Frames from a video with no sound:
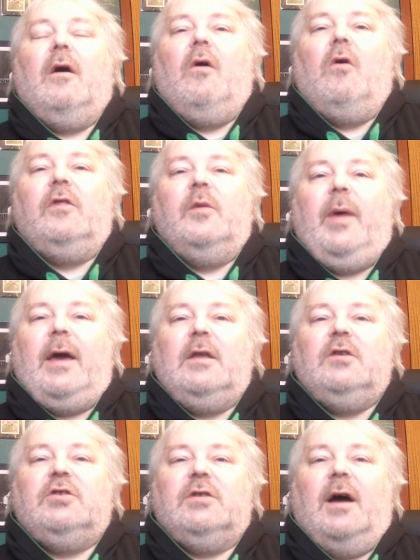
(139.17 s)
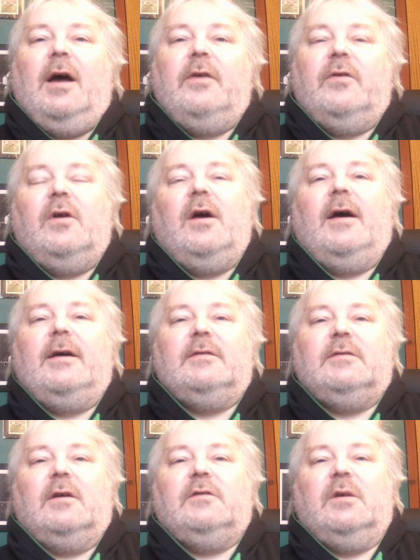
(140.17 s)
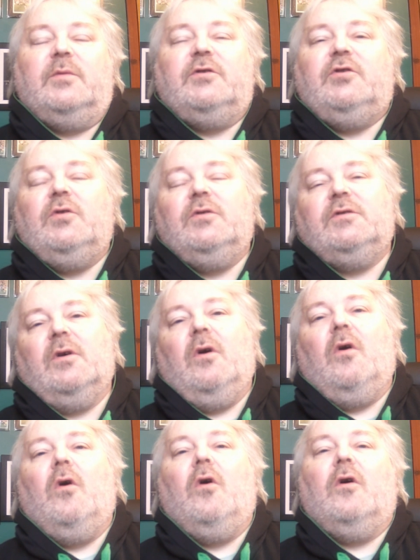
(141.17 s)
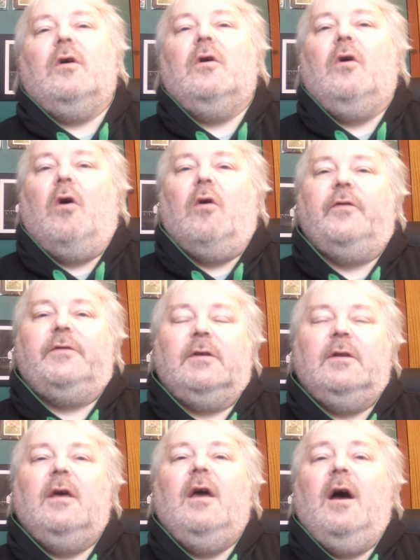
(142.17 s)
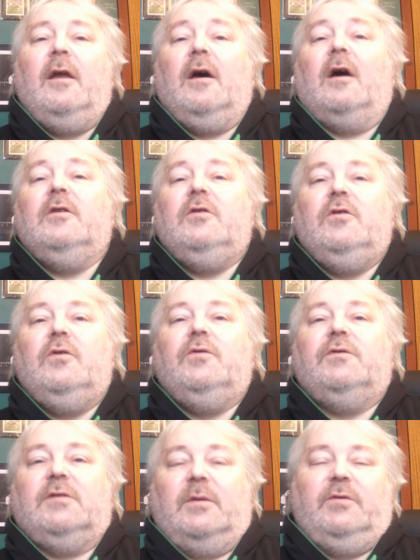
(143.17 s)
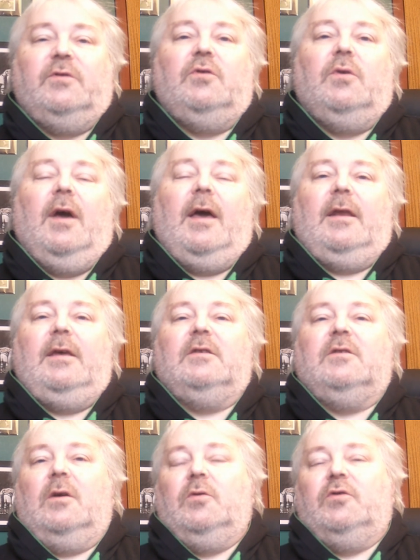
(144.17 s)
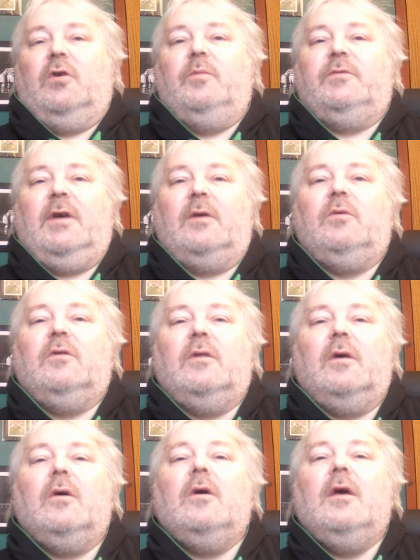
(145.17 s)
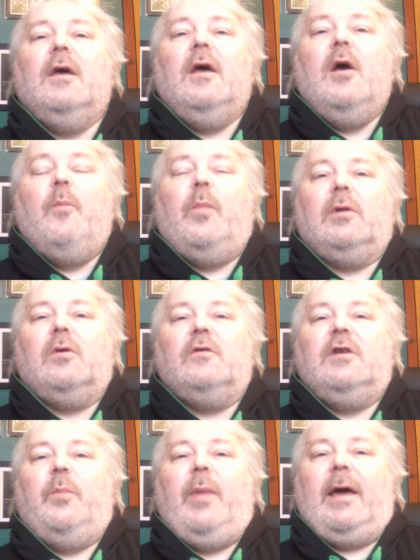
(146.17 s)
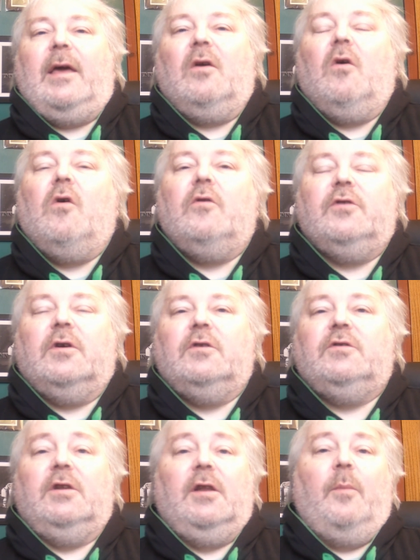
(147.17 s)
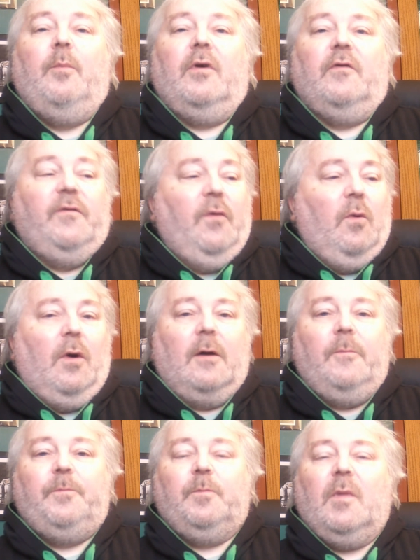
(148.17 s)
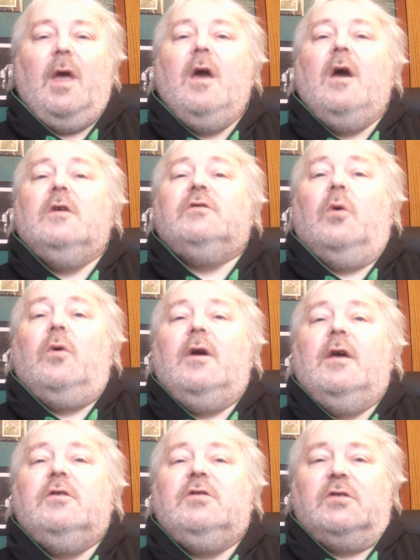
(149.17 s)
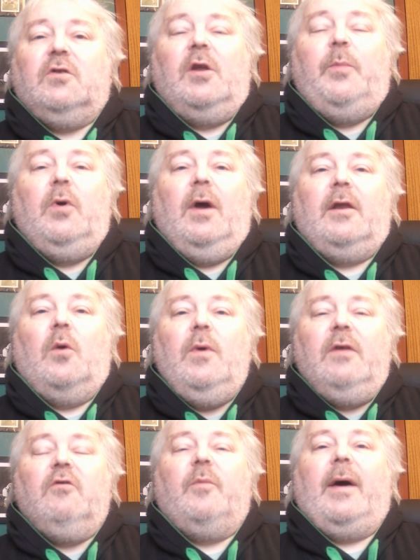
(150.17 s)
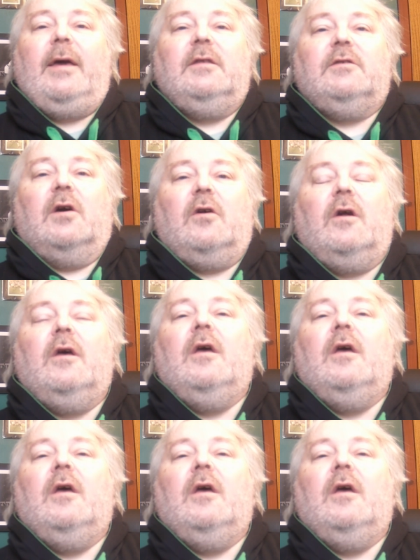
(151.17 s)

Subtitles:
on the bench, either as a substitute or often an unused substitute, and he's now dropped down the Bologna pecking order to number 4. So just going to put in a wee reminder